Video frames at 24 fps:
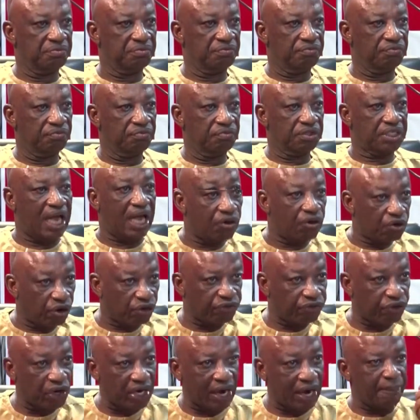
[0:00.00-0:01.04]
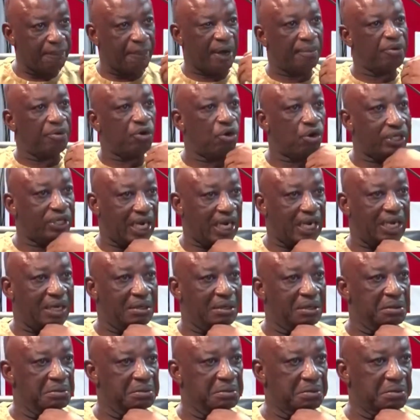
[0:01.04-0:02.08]
Sankro for not by me, order.
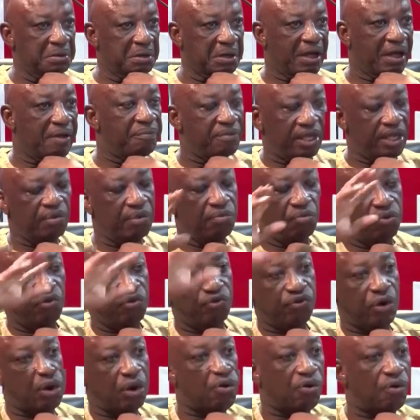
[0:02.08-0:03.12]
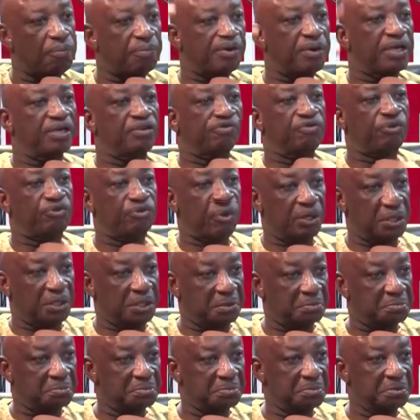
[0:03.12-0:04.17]
I mean, you move work company for any.
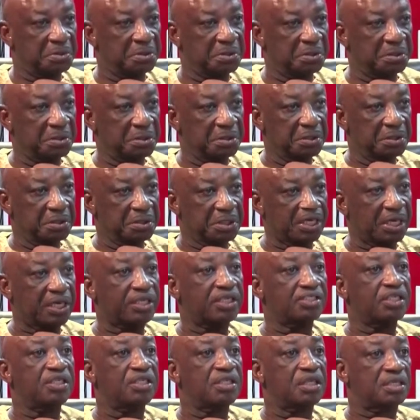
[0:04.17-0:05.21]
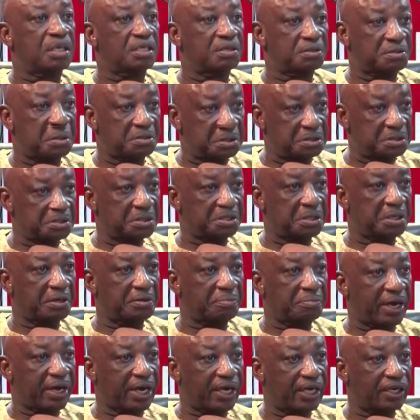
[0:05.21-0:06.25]
Yeah, the details in Ninja
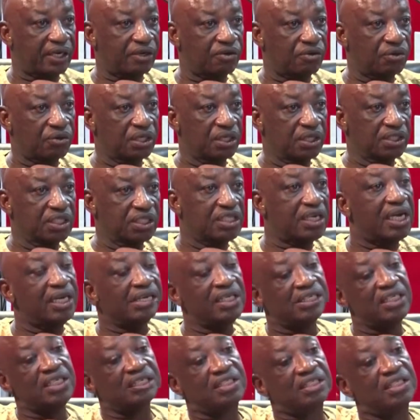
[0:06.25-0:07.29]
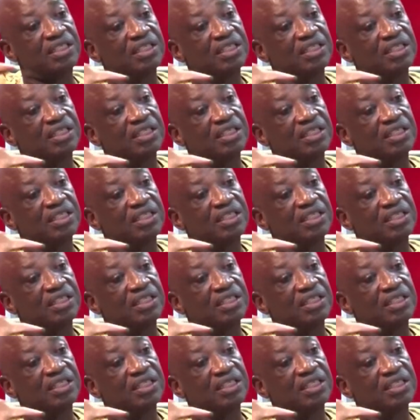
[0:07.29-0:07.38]
by, you know. TRDC,